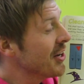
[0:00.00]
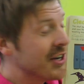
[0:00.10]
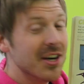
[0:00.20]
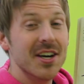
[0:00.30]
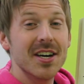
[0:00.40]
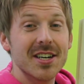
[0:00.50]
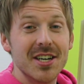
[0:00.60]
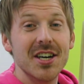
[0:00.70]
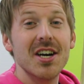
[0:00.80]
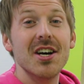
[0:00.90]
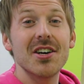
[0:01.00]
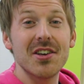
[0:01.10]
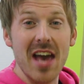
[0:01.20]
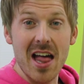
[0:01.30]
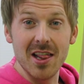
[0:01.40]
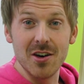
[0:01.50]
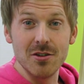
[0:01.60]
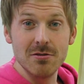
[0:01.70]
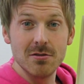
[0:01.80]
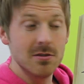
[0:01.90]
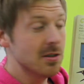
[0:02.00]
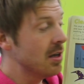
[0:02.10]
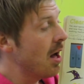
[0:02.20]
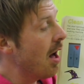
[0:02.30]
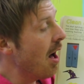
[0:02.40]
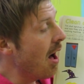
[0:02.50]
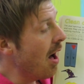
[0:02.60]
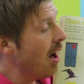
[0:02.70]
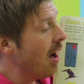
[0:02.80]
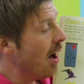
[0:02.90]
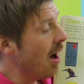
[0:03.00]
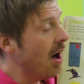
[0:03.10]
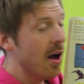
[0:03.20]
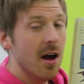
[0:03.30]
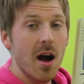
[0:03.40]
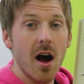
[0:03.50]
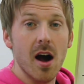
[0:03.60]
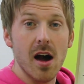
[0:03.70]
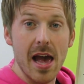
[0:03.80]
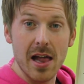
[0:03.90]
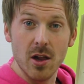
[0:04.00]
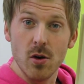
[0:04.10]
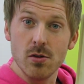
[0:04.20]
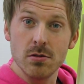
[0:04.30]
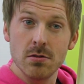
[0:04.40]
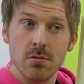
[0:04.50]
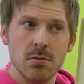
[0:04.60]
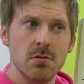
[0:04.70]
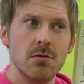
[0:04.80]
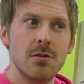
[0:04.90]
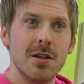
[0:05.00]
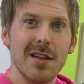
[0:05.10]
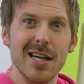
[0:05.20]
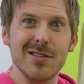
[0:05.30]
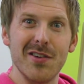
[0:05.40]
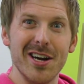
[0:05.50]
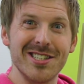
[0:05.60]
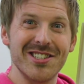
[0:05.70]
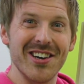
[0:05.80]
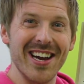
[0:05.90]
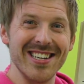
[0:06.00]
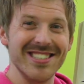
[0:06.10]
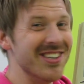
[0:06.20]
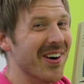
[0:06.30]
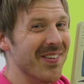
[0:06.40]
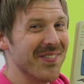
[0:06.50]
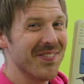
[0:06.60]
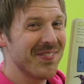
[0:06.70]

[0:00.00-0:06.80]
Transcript: K, k, kello. Ah, ah, aello. That's very strange, no.